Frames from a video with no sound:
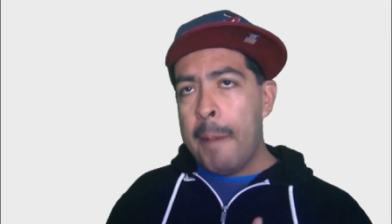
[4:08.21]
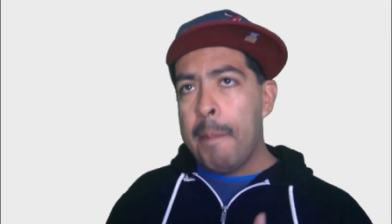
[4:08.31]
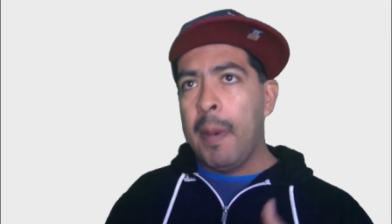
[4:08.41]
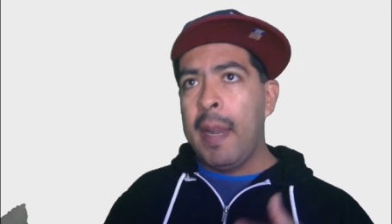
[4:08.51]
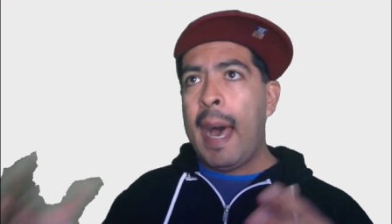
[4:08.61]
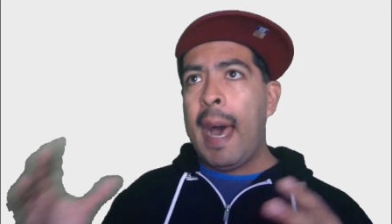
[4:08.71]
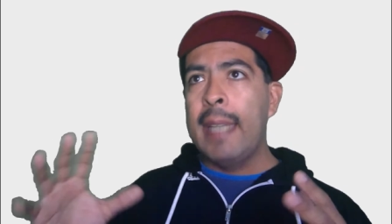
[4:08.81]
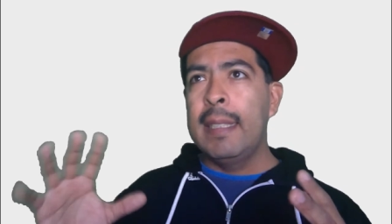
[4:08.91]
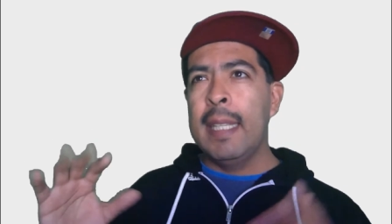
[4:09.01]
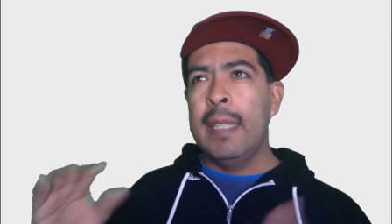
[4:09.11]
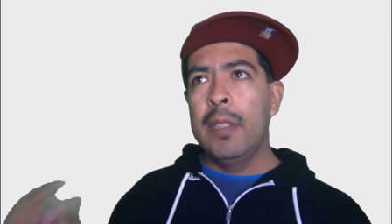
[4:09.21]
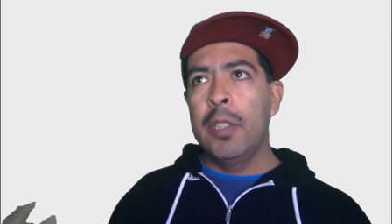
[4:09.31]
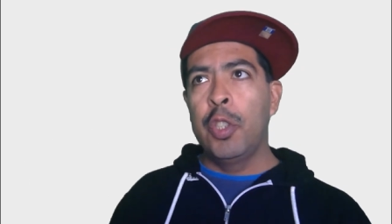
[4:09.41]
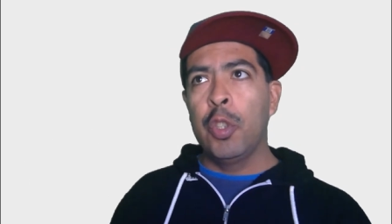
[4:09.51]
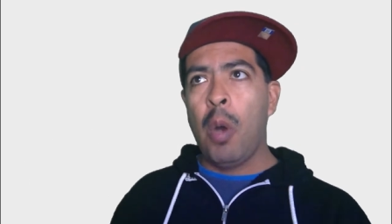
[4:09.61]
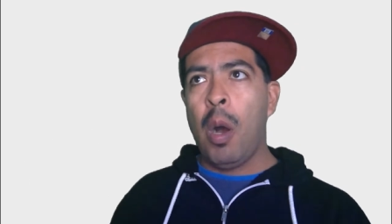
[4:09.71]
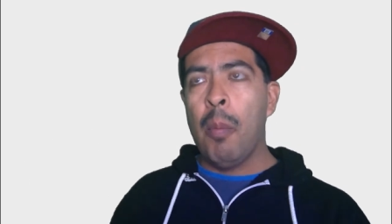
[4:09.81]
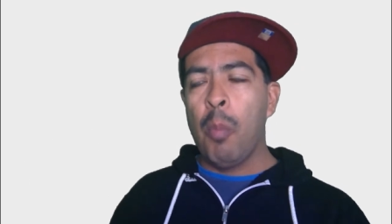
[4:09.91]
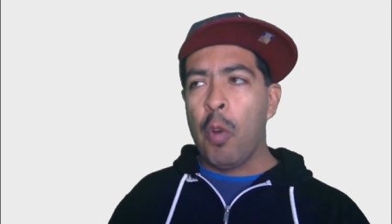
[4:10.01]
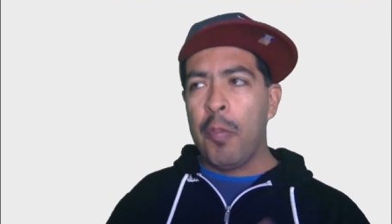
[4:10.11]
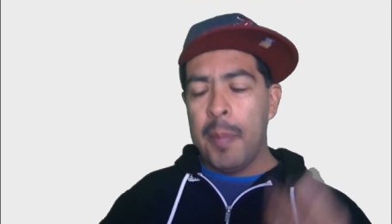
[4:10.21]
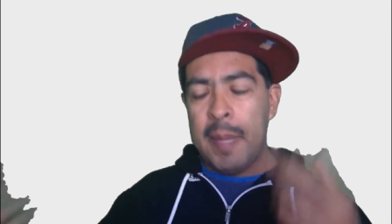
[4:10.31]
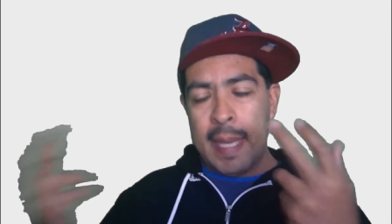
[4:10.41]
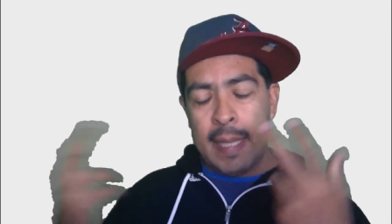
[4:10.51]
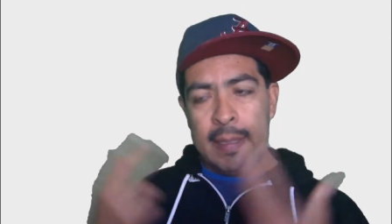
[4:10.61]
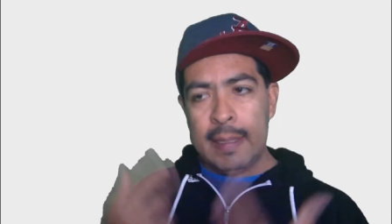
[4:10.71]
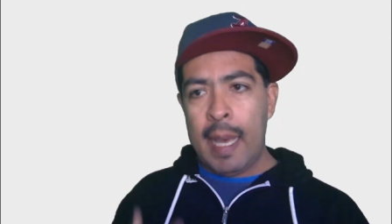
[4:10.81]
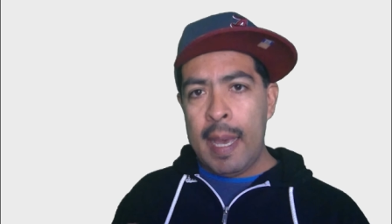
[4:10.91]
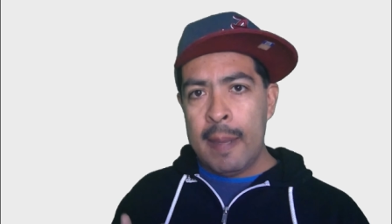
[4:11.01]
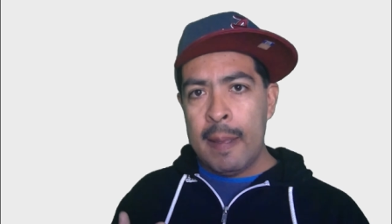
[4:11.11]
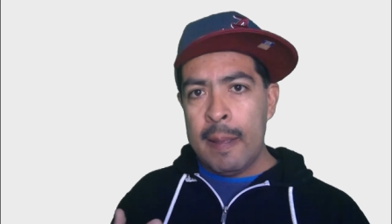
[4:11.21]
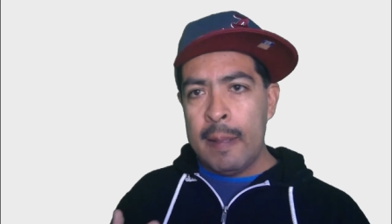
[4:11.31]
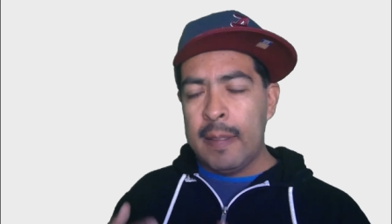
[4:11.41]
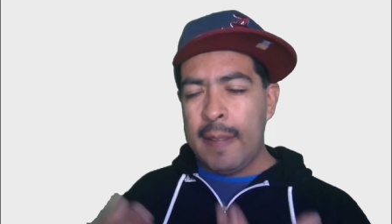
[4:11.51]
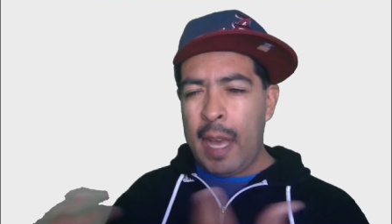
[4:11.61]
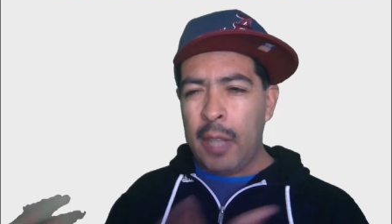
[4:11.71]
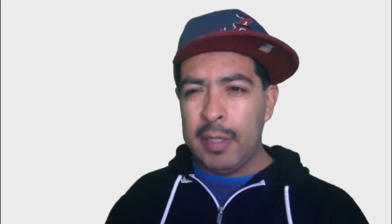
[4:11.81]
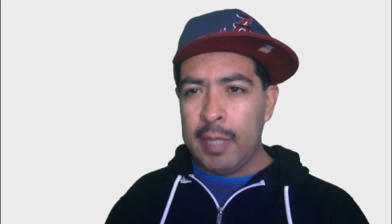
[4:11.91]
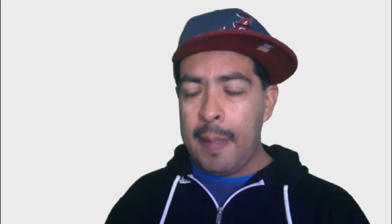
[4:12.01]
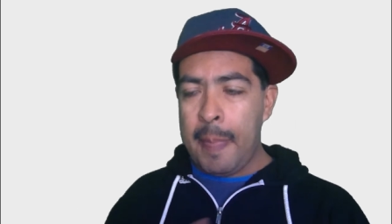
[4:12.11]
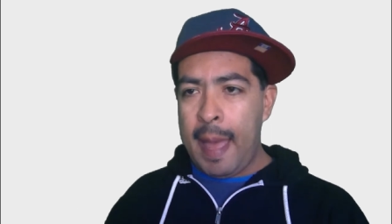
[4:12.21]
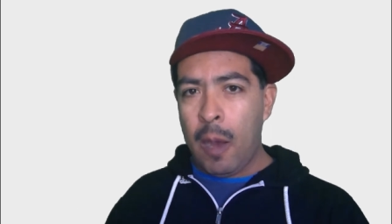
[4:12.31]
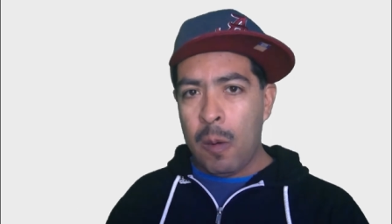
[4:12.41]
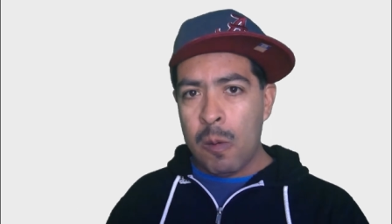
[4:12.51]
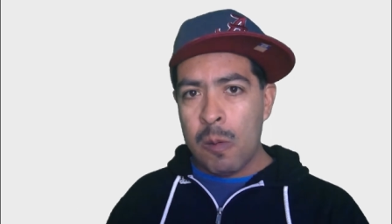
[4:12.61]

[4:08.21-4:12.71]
but I tend to draw more from the inside to the outside now.